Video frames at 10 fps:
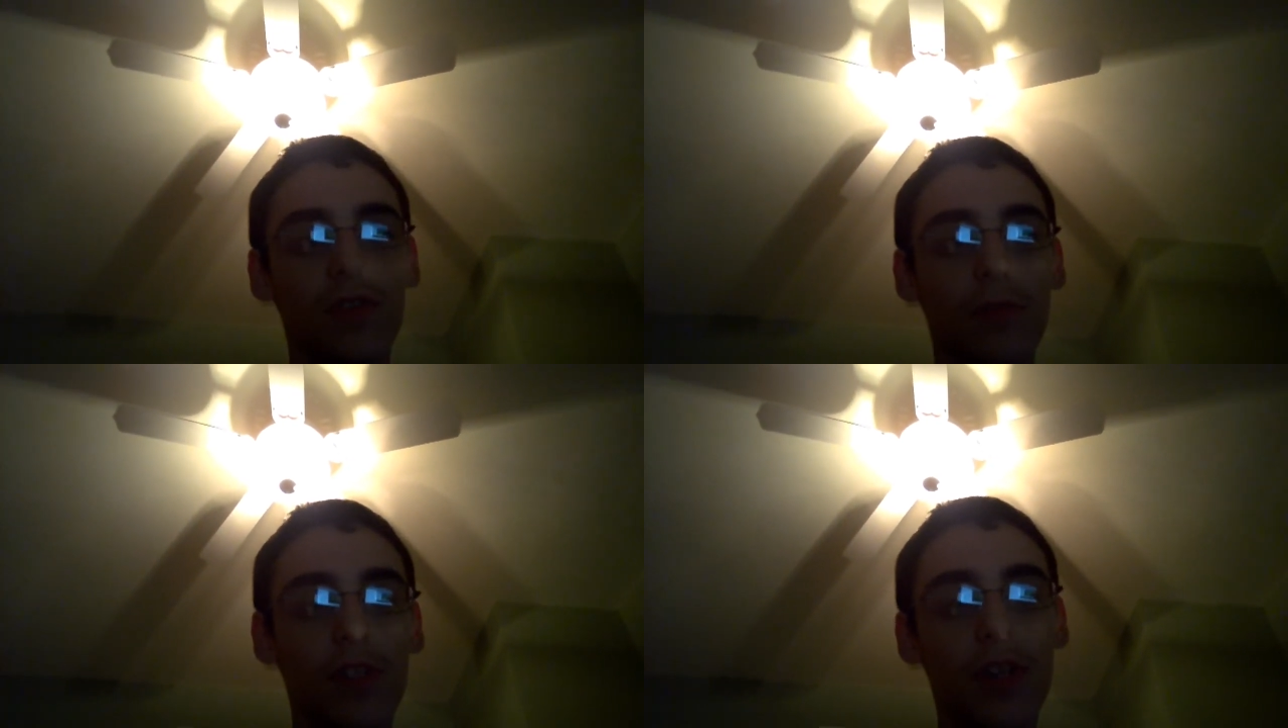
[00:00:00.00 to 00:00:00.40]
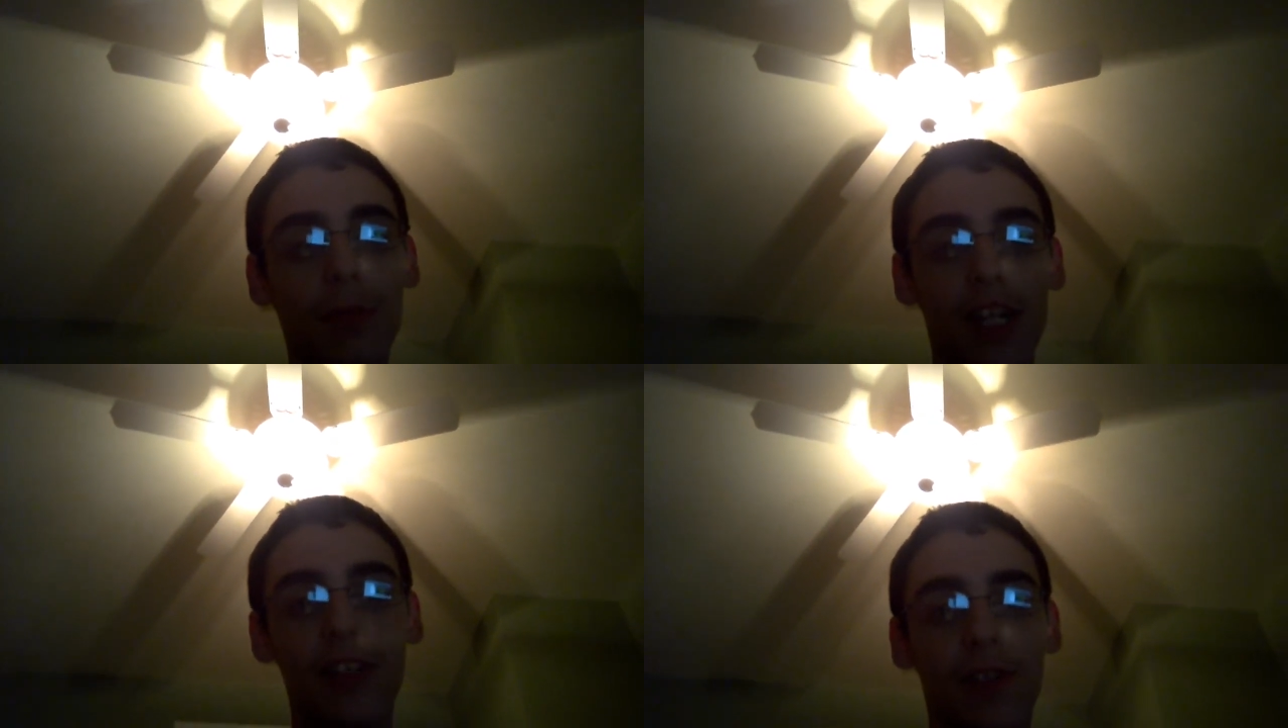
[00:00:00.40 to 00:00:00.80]
Michelle,
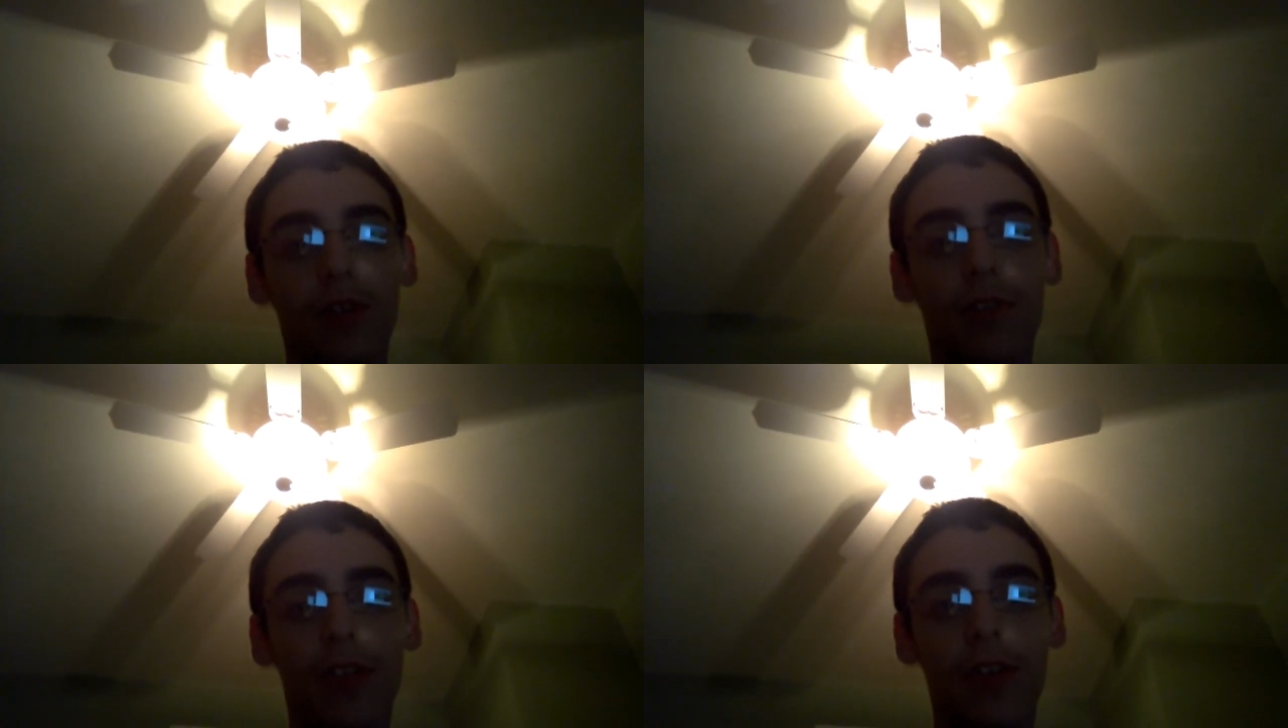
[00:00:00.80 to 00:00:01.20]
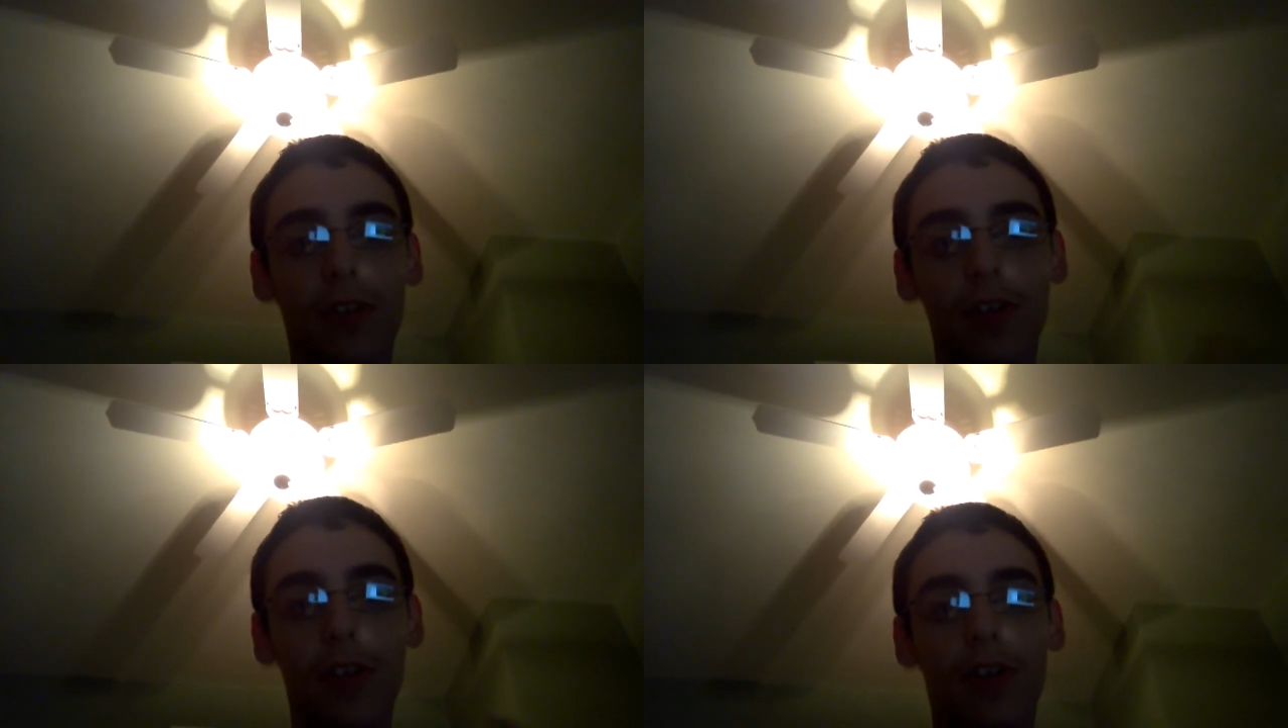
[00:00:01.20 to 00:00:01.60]
my dad's girlfriend,
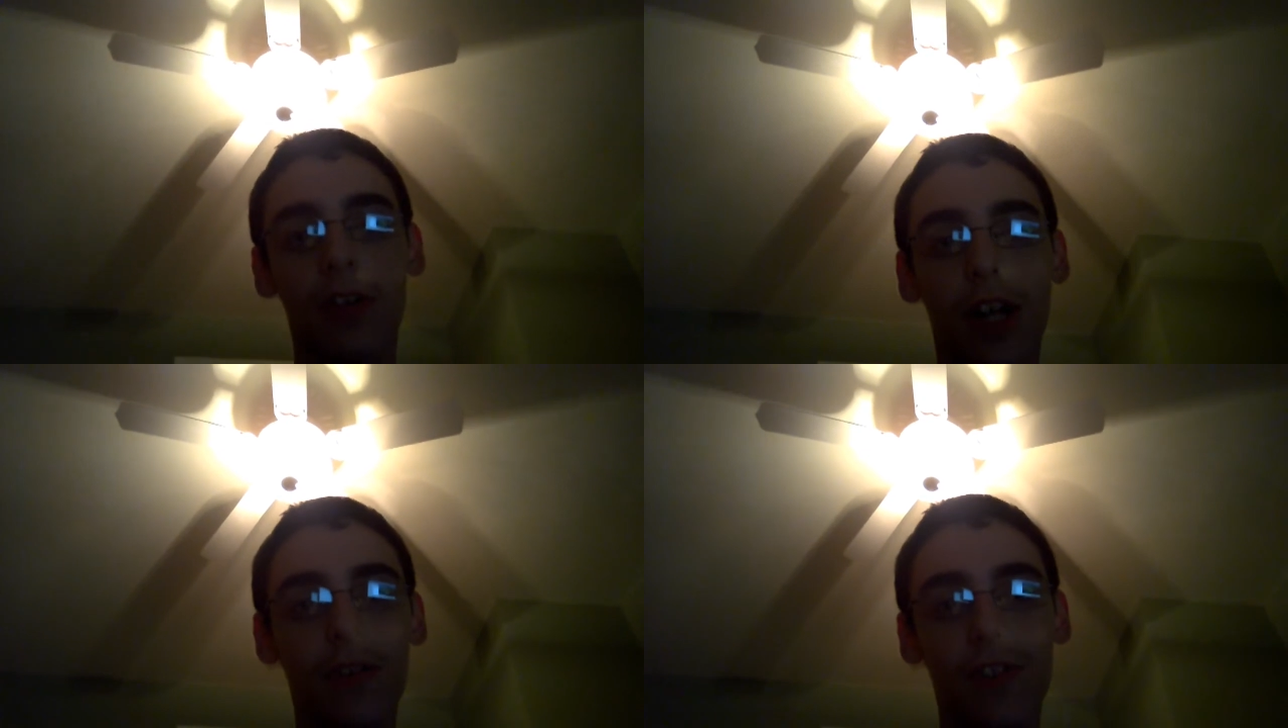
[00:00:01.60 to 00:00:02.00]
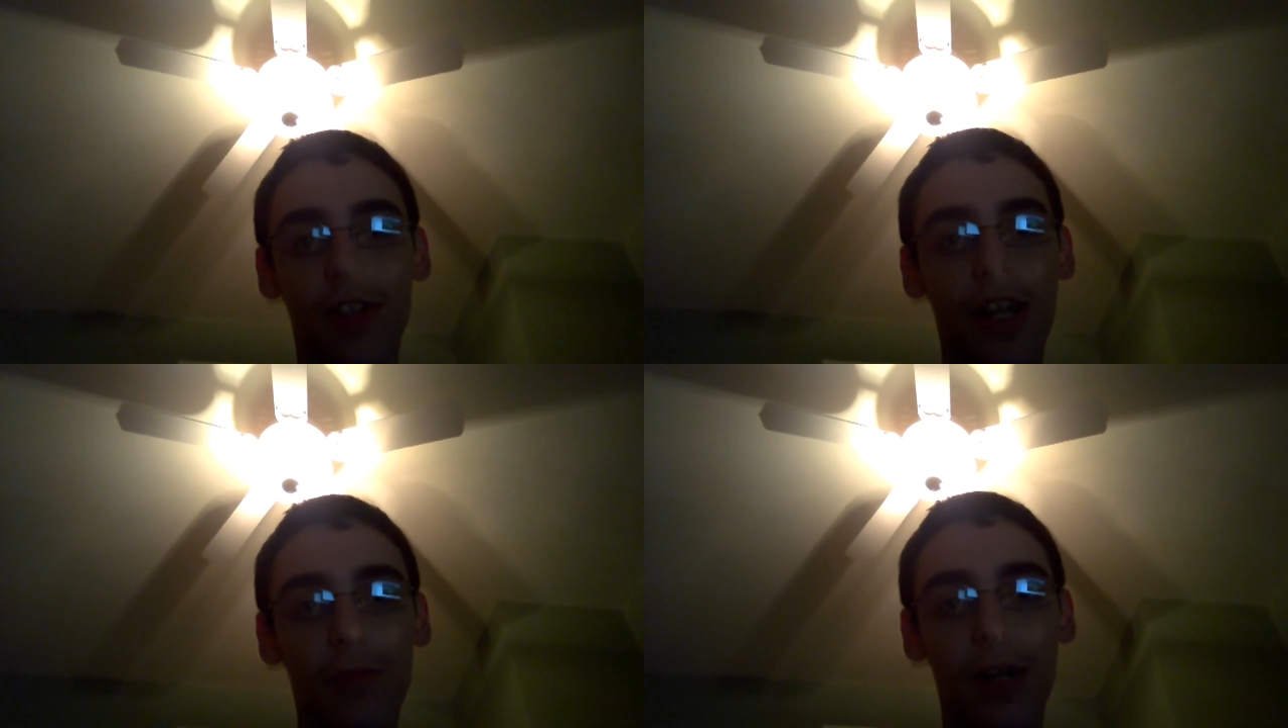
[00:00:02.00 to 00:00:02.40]
her house
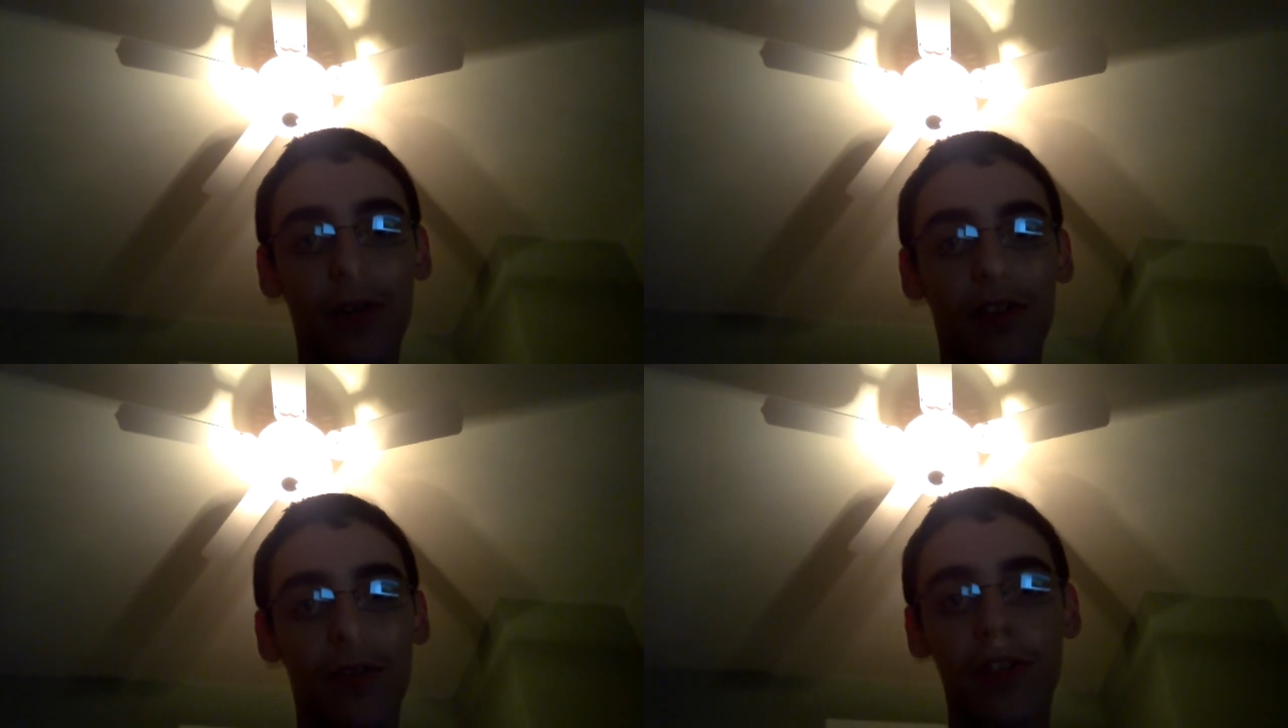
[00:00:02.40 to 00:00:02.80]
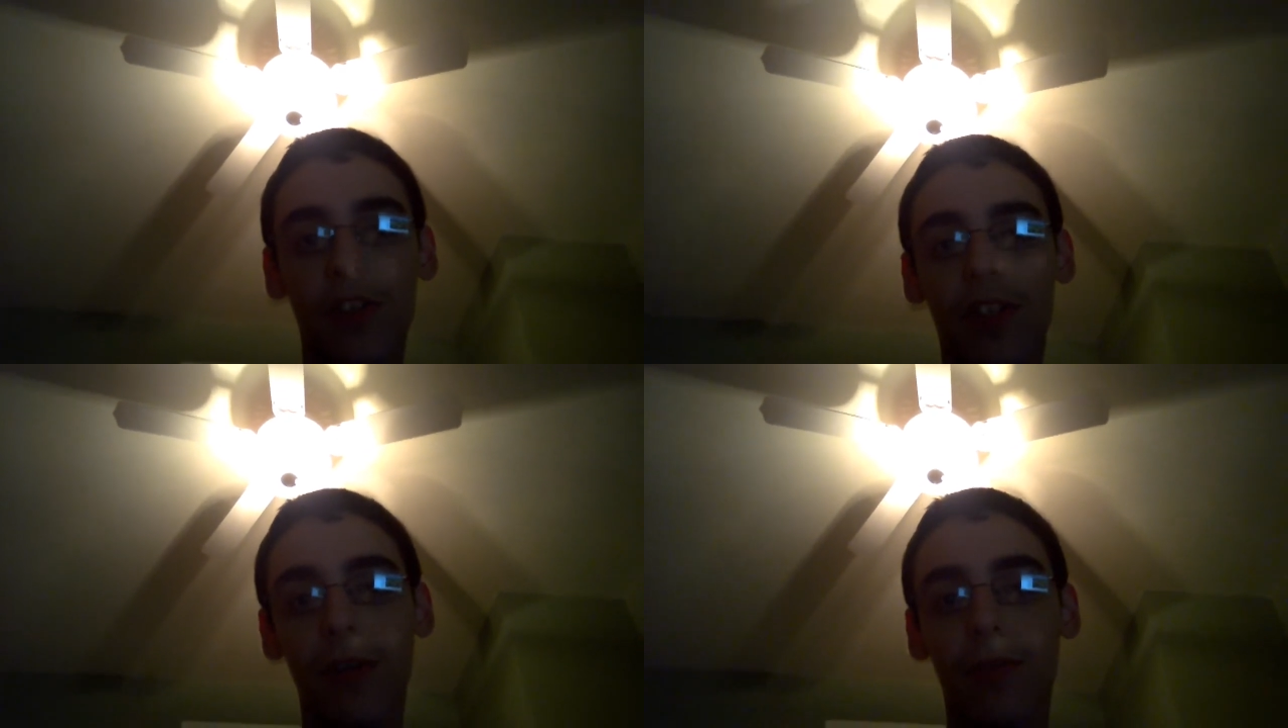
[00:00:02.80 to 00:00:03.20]
didn't have power, so she stayed